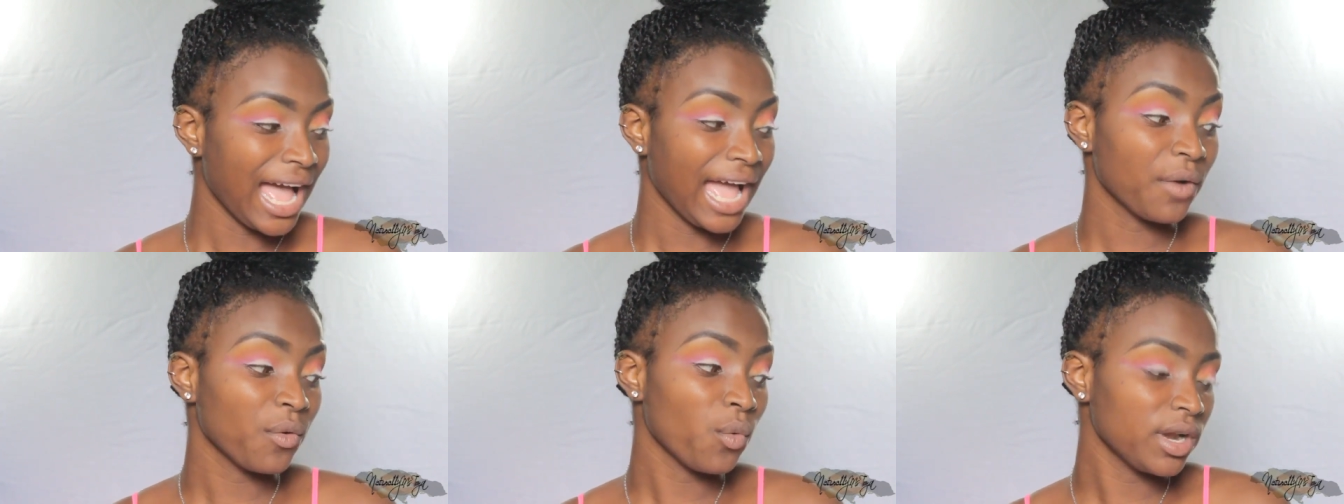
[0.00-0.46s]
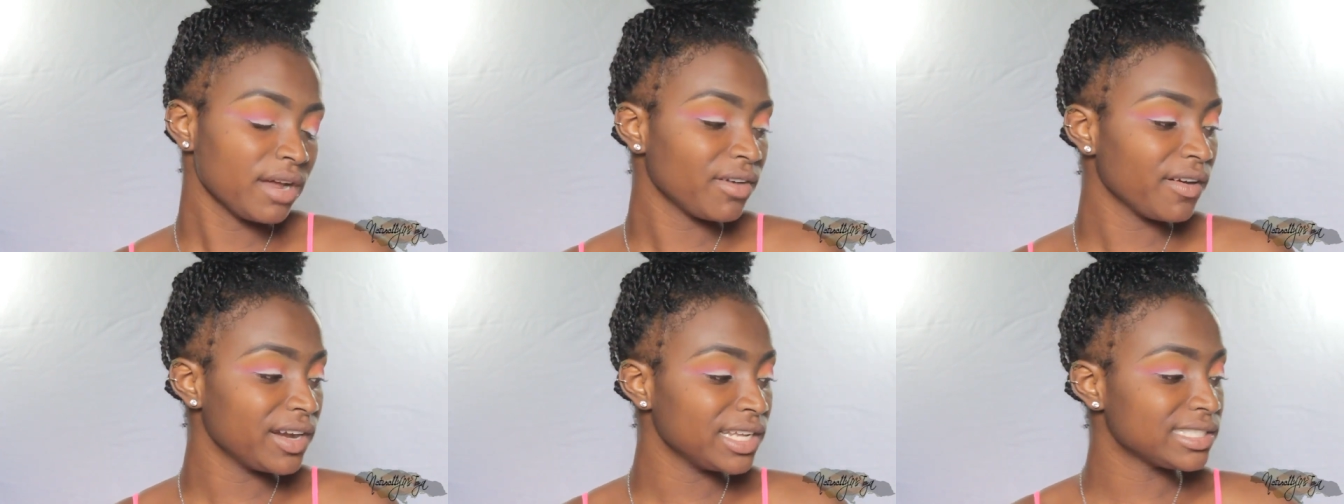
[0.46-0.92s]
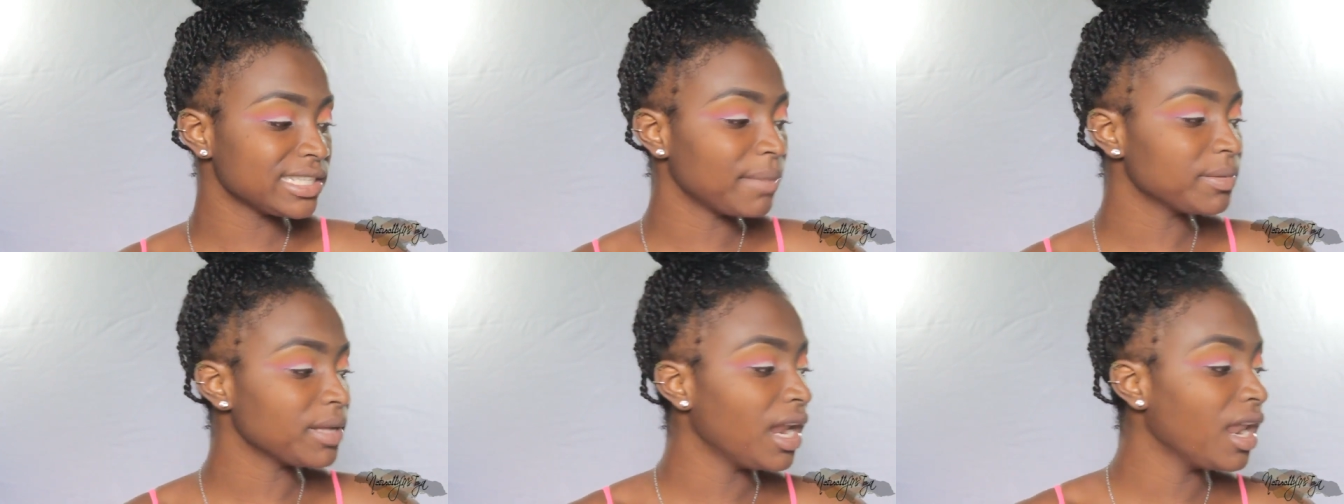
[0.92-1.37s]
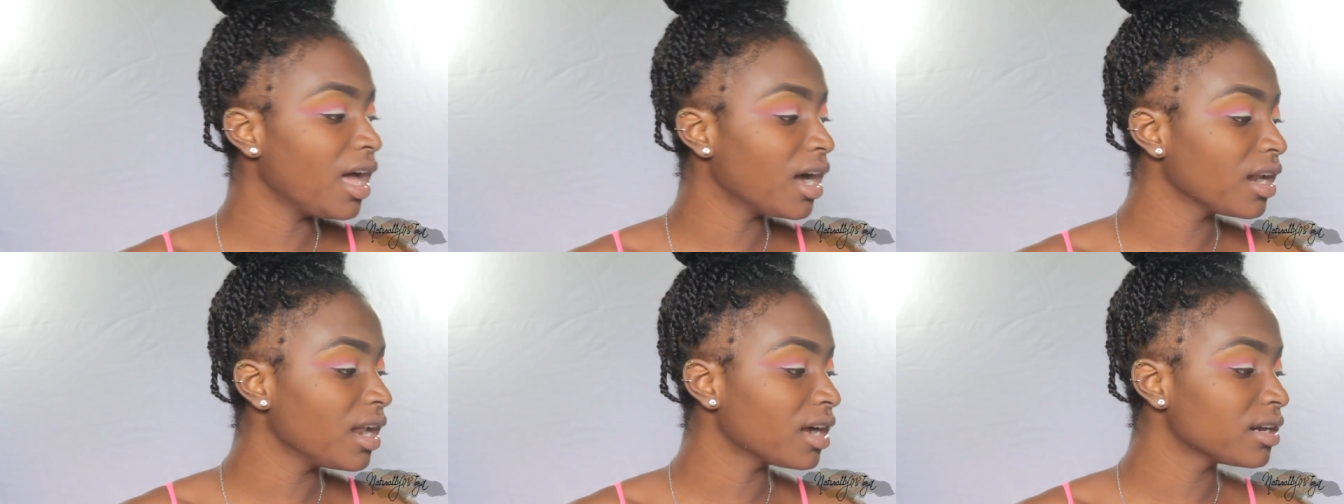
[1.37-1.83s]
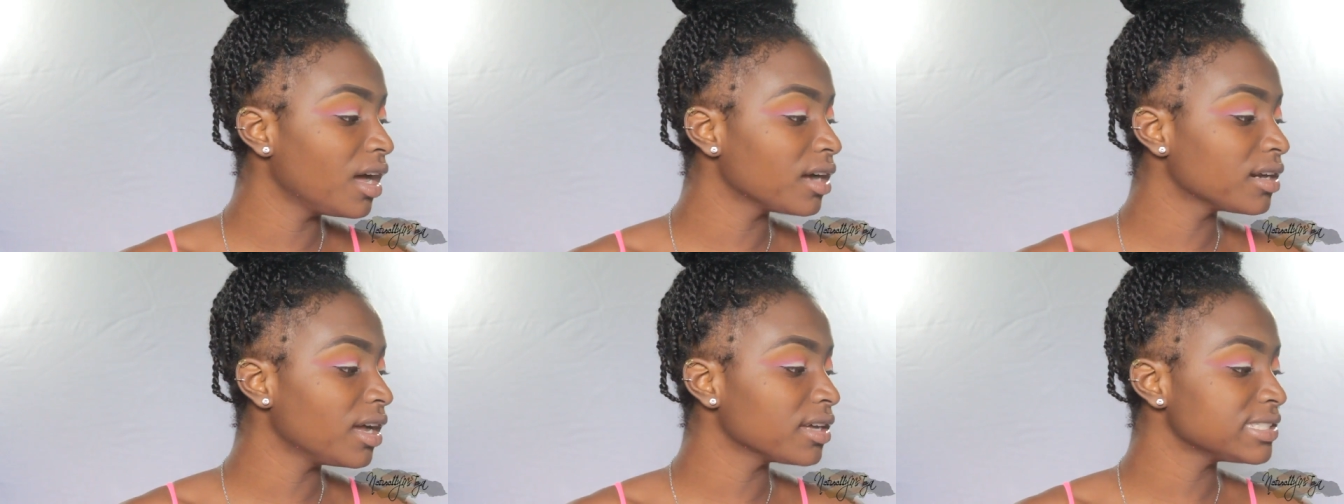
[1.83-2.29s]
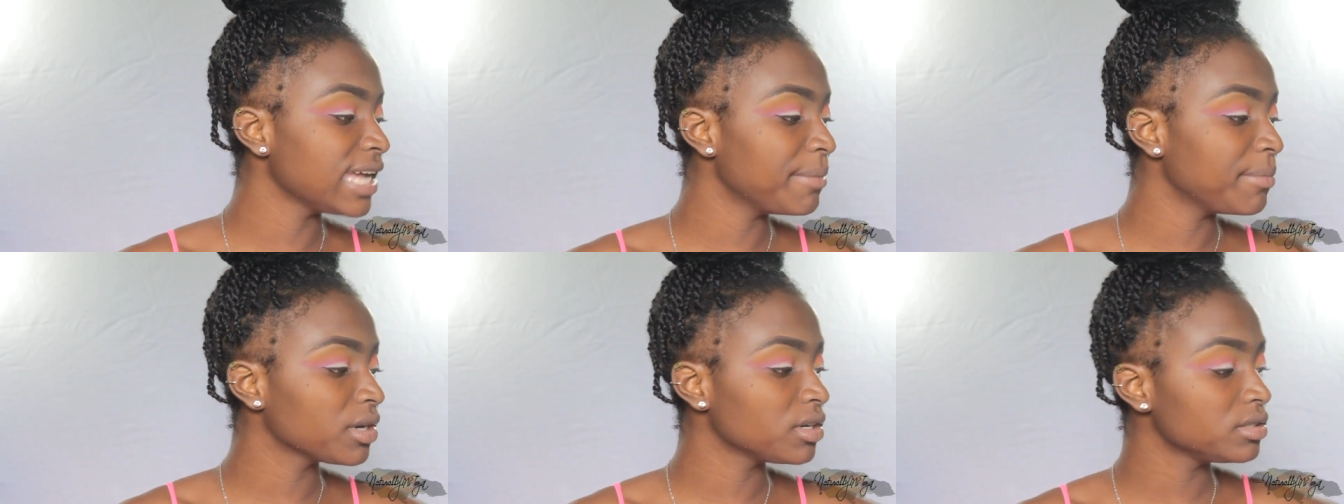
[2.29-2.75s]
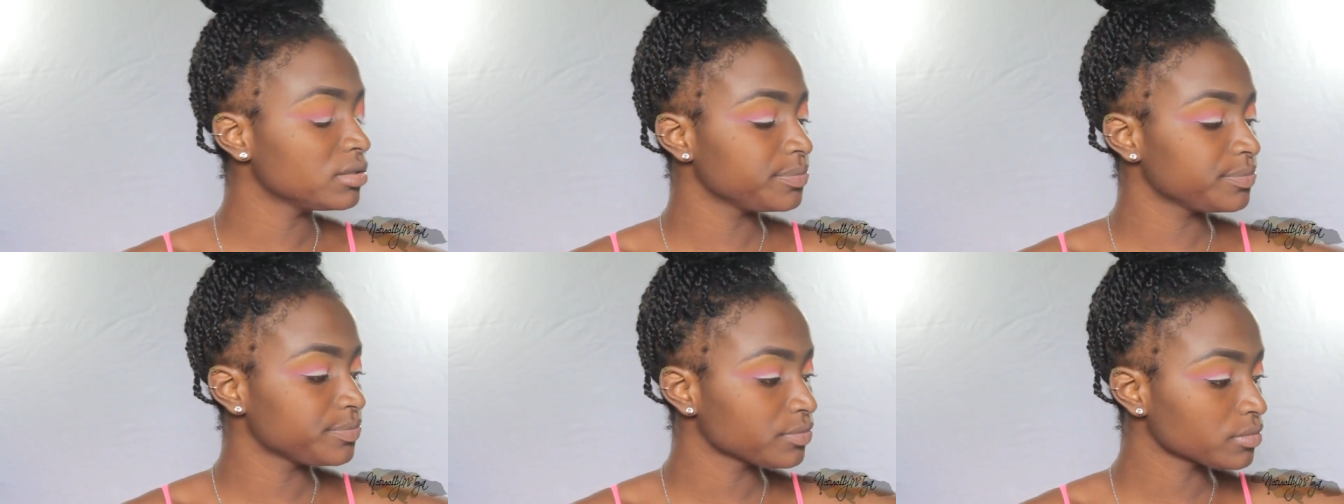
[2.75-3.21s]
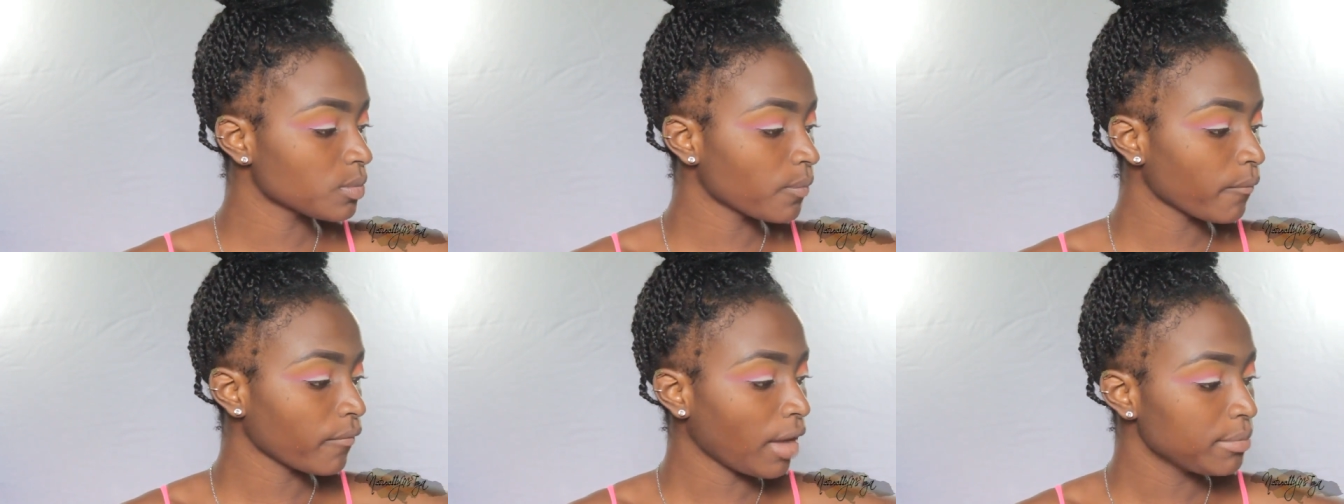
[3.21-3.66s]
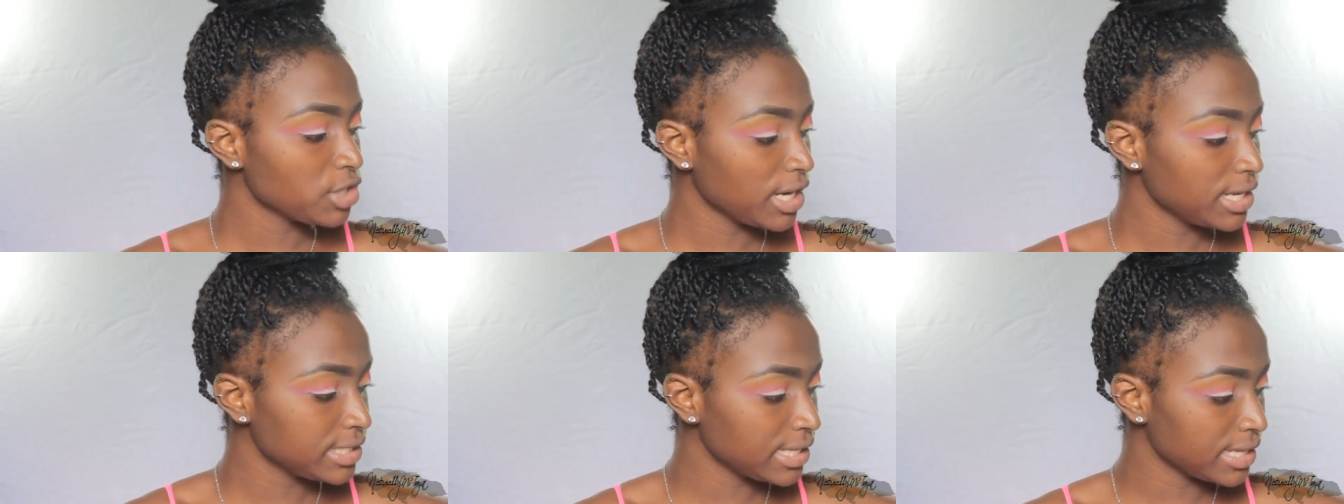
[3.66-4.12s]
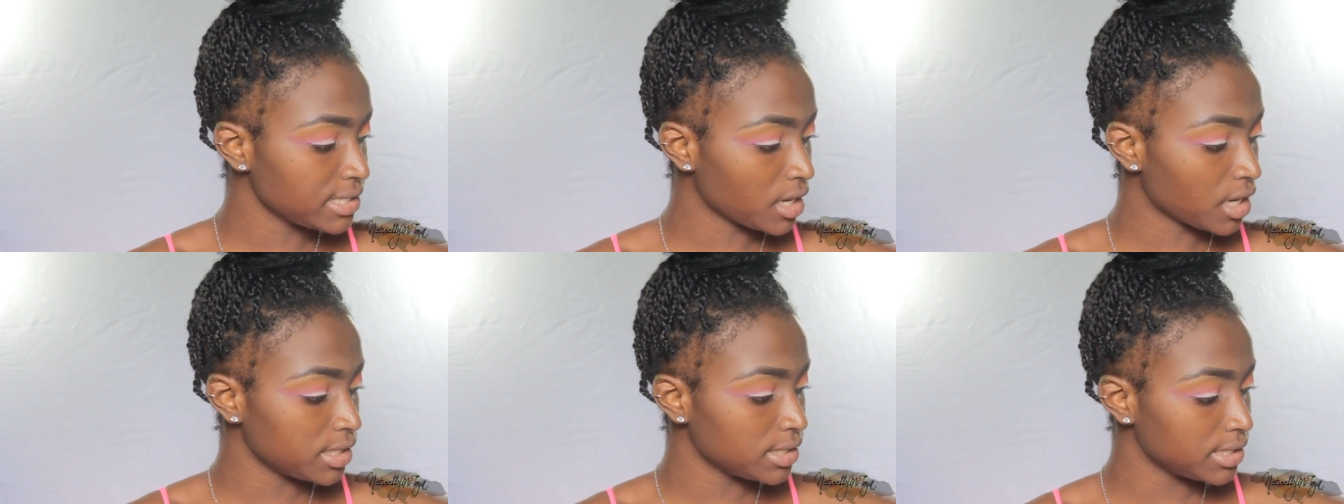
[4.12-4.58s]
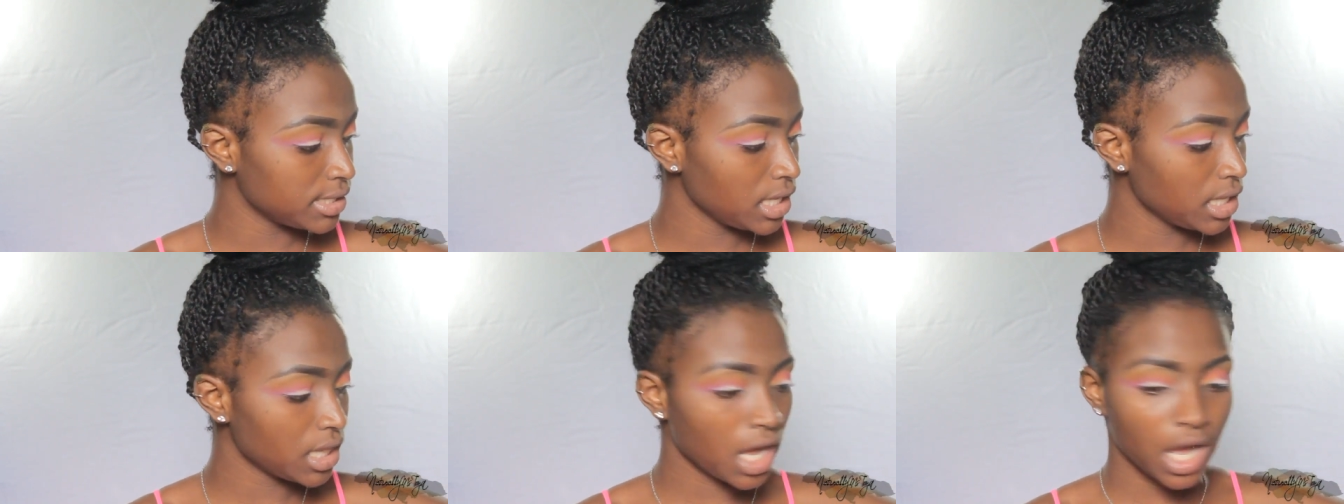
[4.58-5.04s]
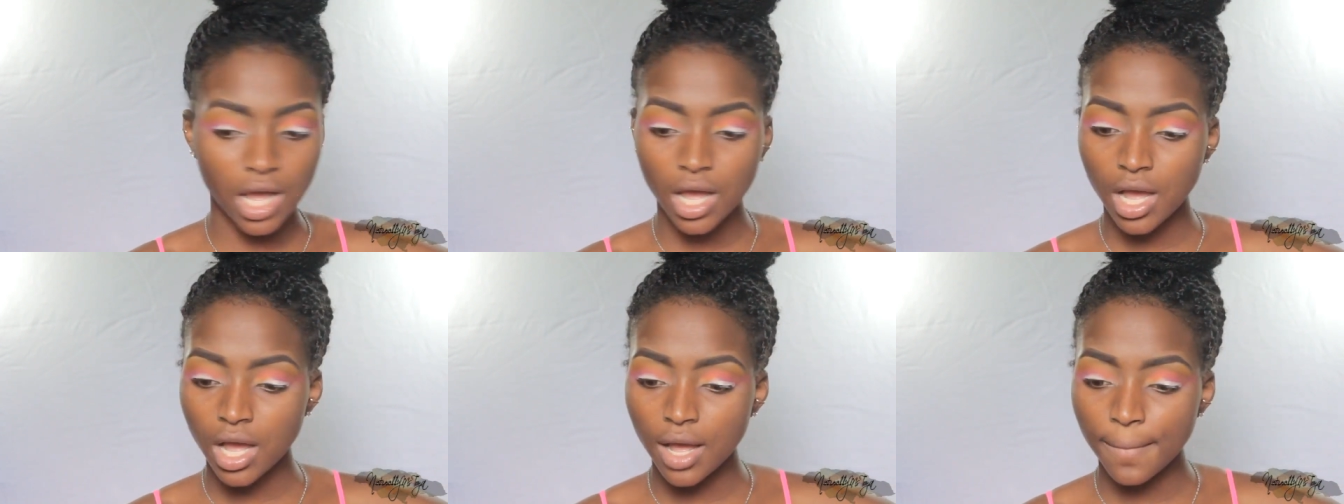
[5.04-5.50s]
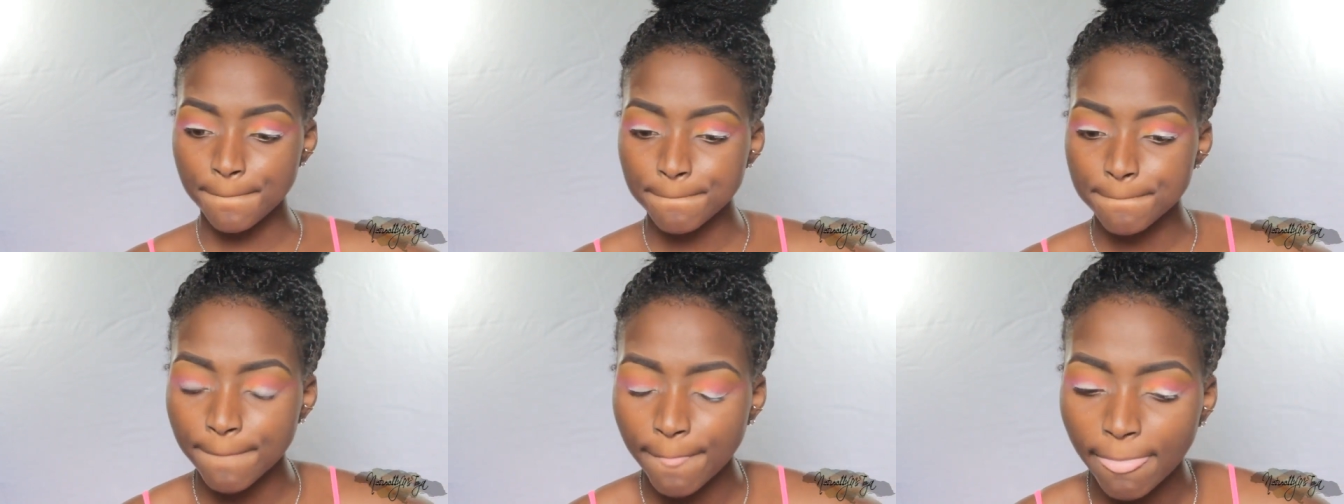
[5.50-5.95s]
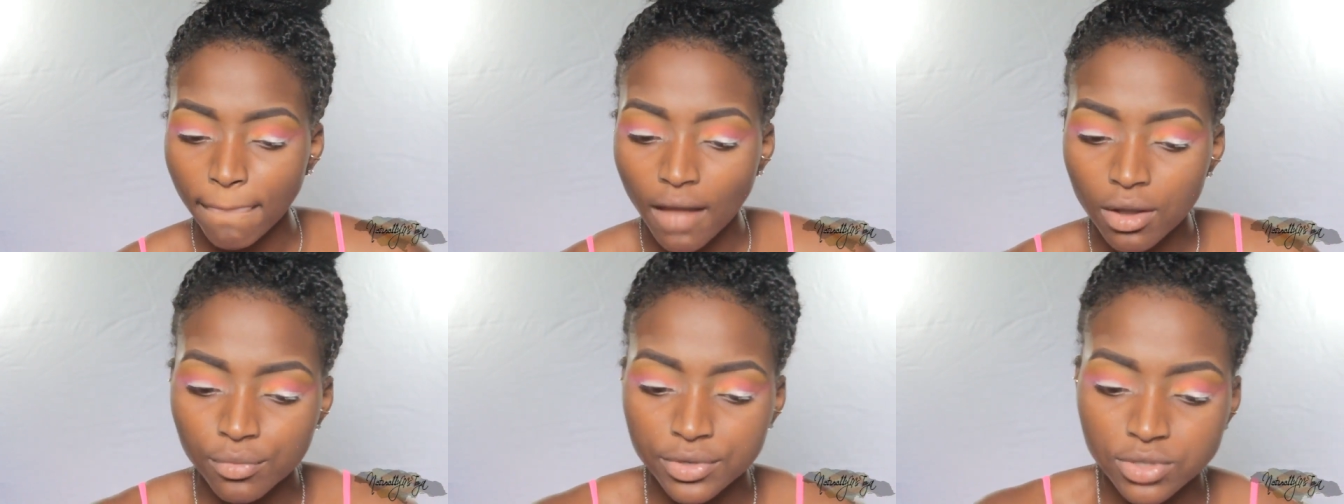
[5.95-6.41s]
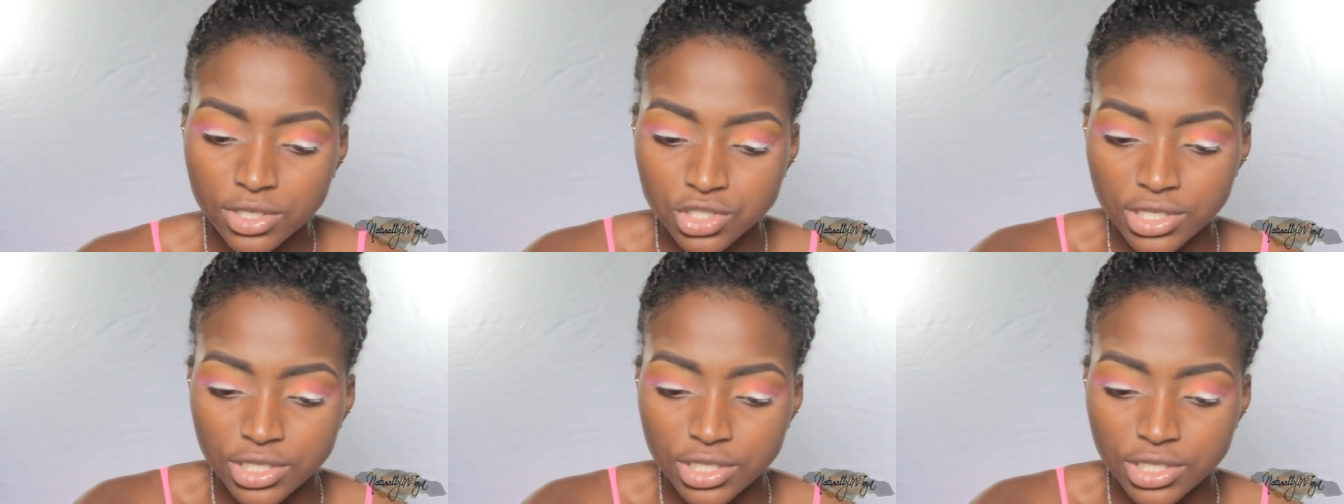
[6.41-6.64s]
I would have already stopped a long time ago. I'm trying to get a concealer. Which one